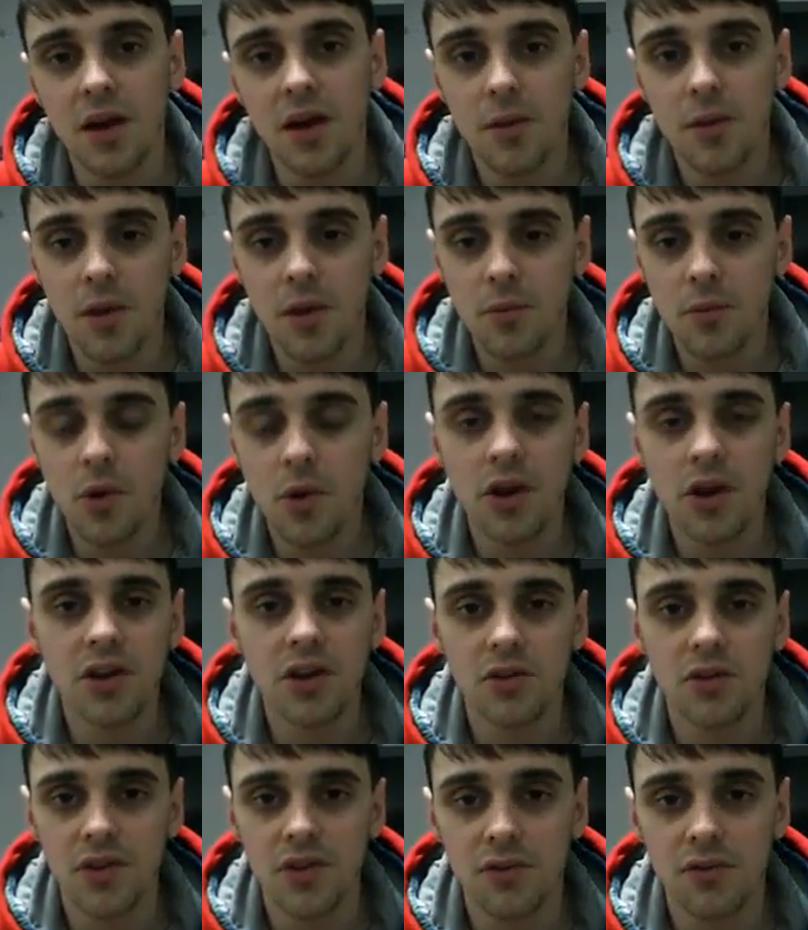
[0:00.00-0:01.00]
I'm
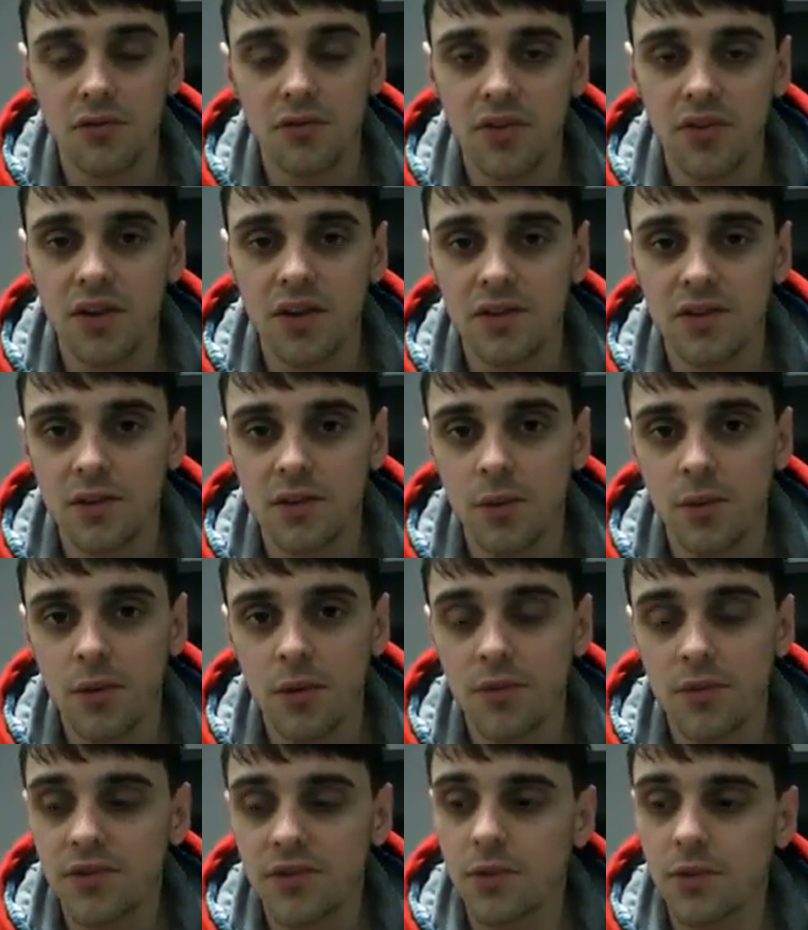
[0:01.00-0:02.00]
working on different things at the
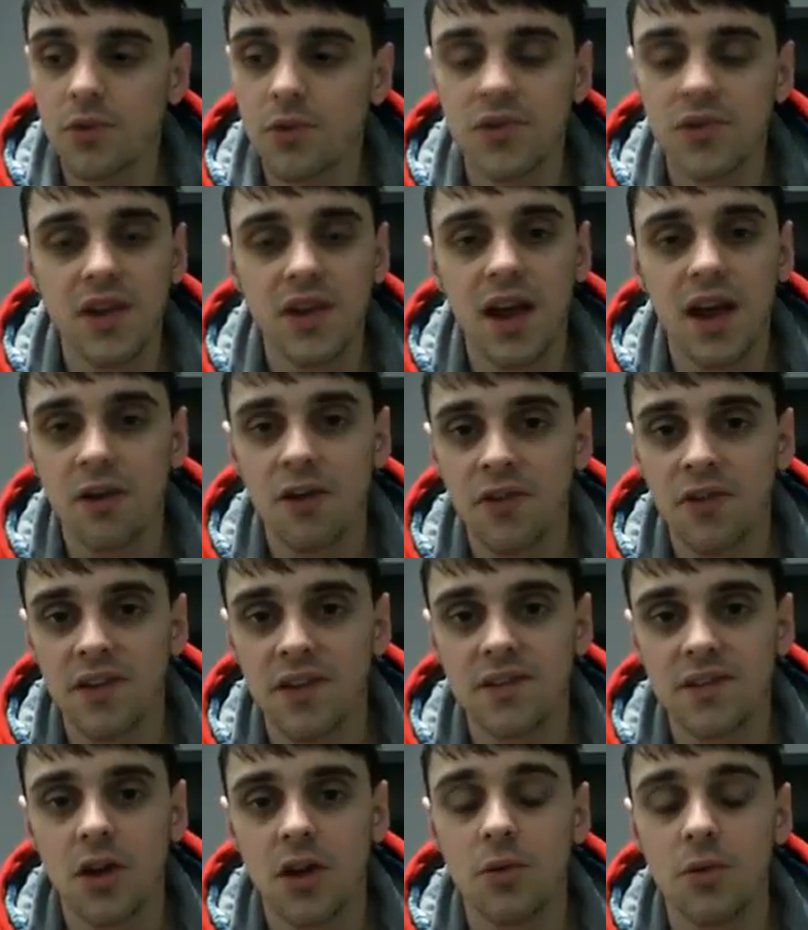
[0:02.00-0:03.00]
moment, so we'll see how
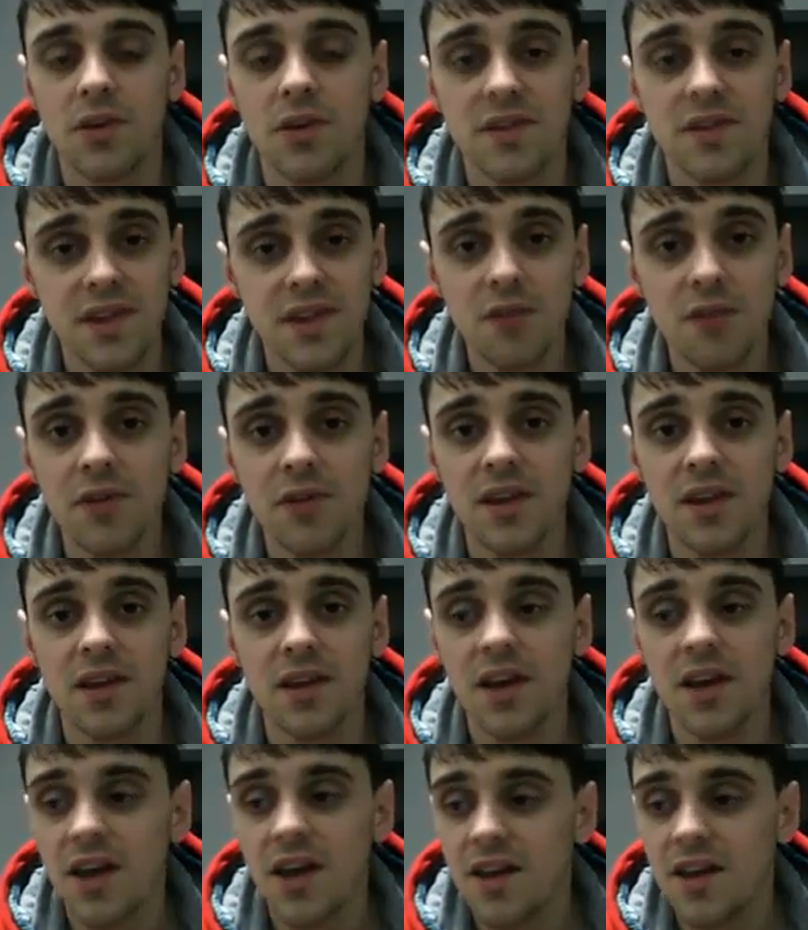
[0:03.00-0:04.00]
things go, but it's
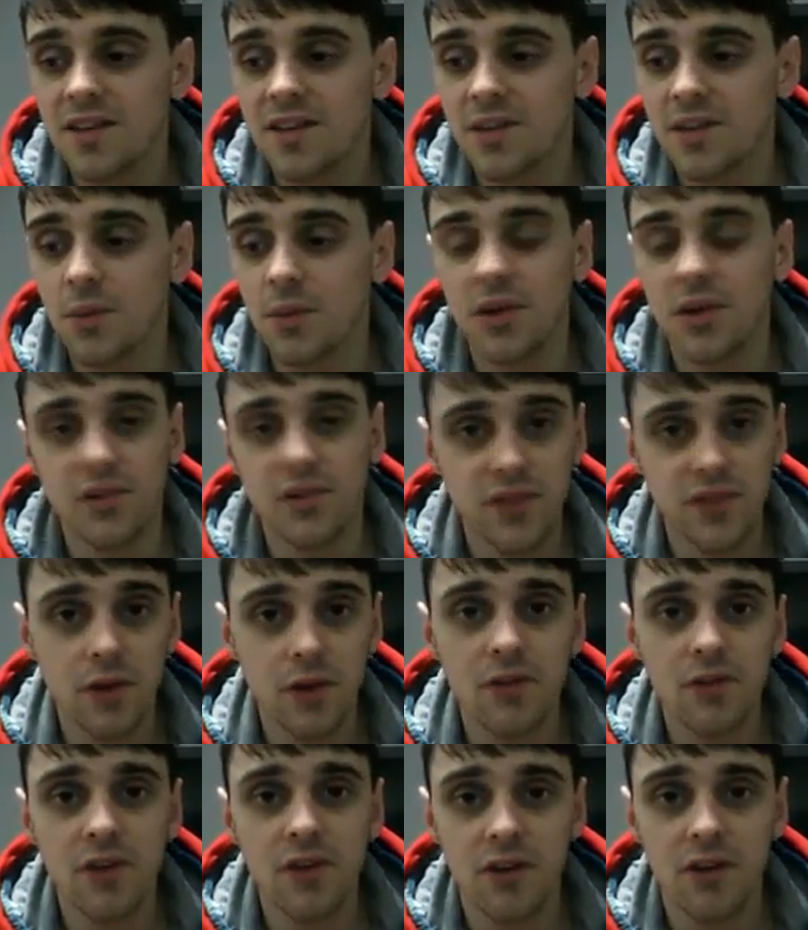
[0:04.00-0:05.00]
definitely something that's
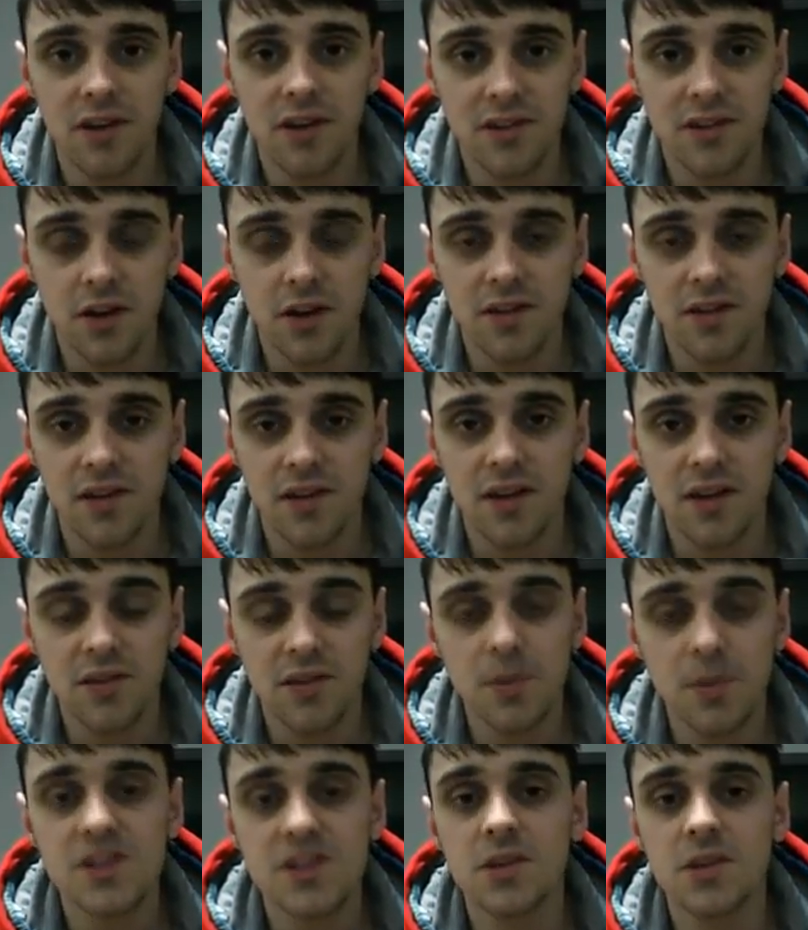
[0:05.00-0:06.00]
very, very exciting,
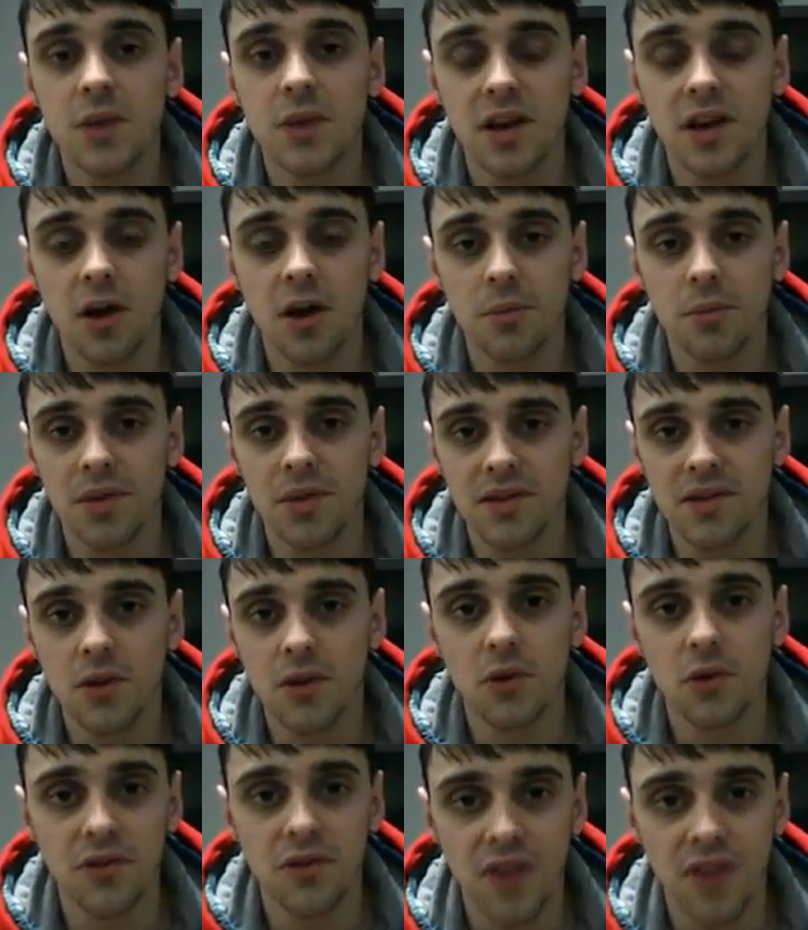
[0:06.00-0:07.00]
especially when companies
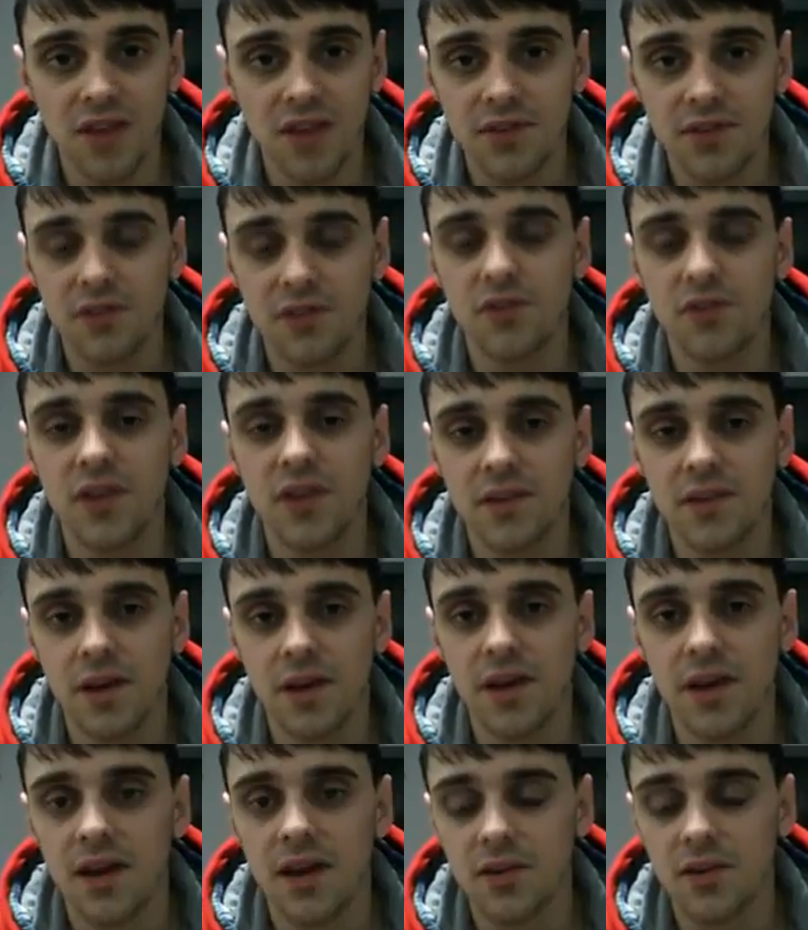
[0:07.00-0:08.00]
hold events and things
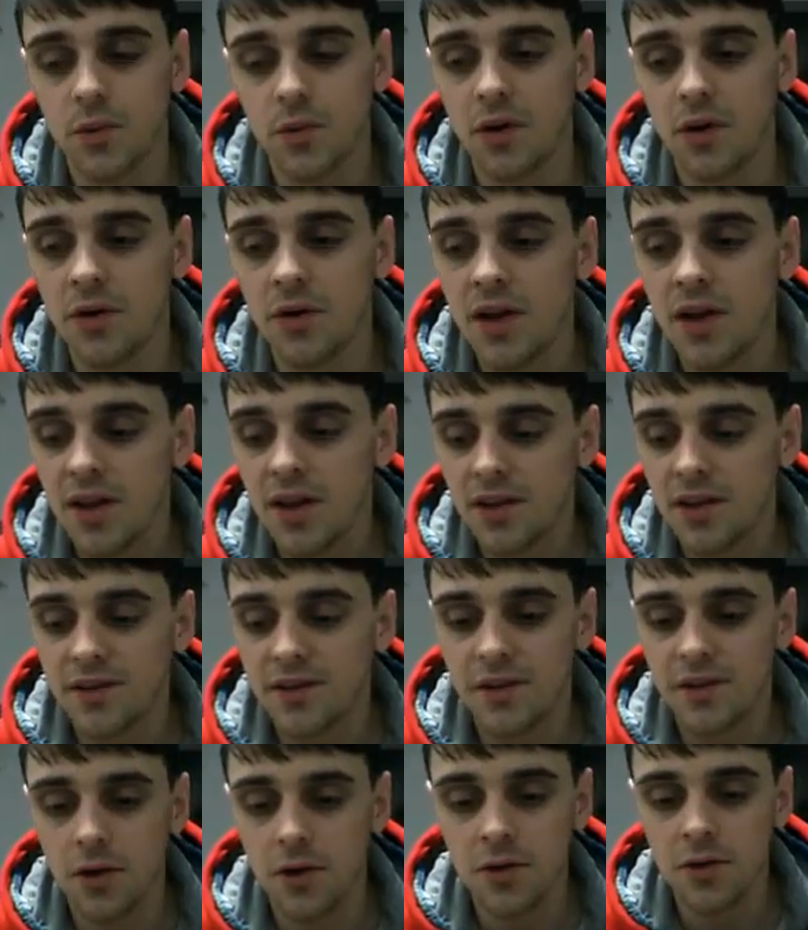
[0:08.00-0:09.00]
like that as well.
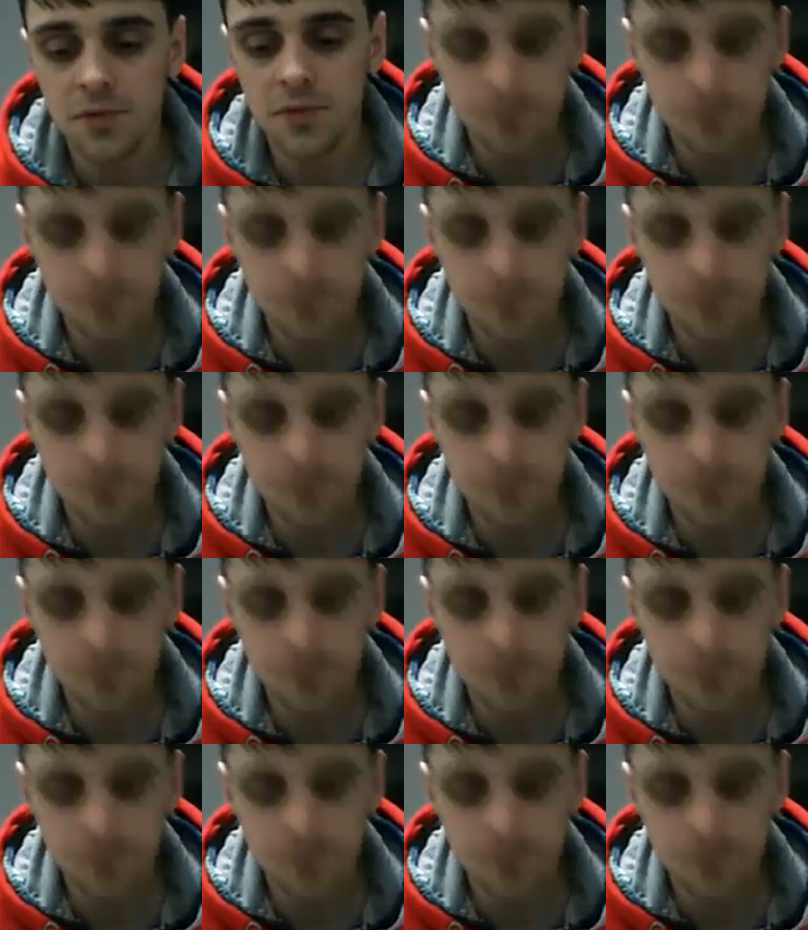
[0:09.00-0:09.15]
So